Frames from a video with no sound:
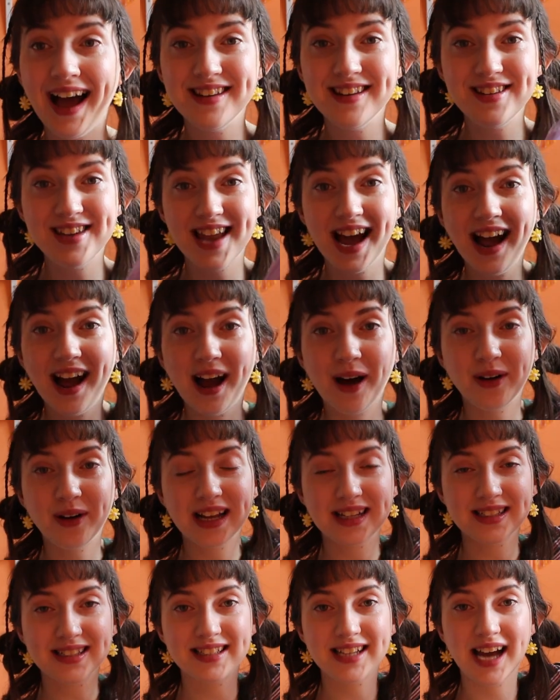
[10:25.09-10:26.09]
And now
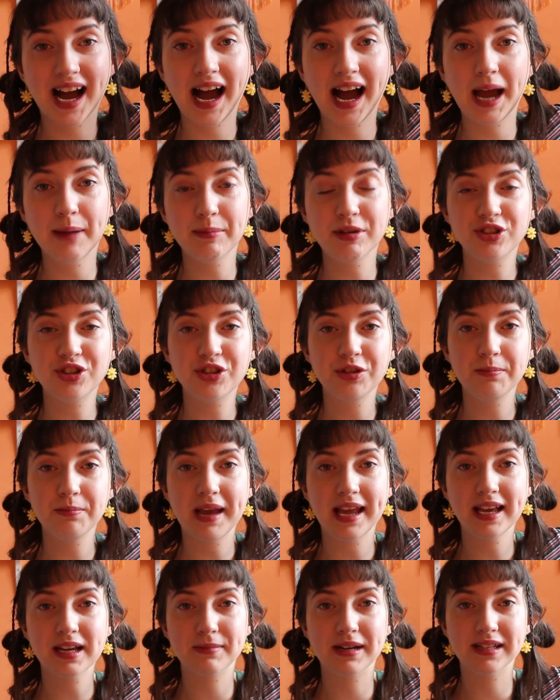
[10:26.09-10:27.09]
it's time to
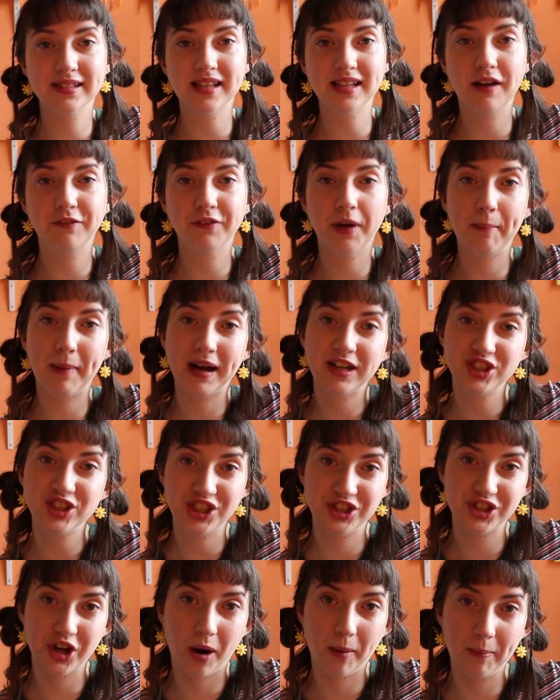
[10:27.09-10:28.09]
make myself a
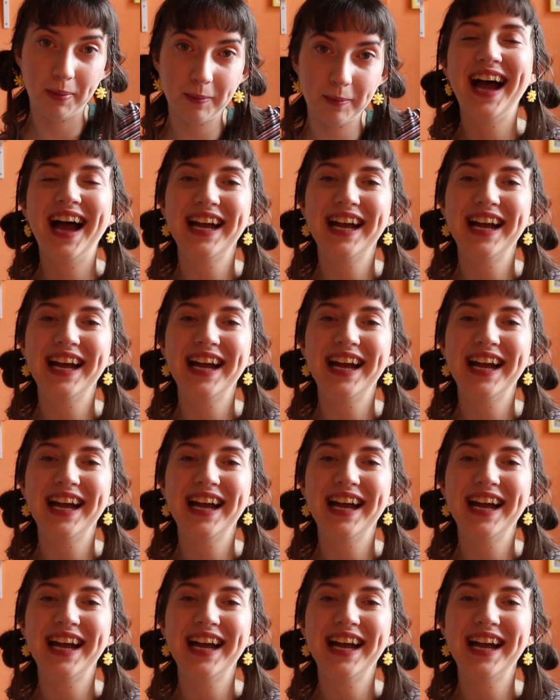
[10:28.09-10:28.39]
matching top.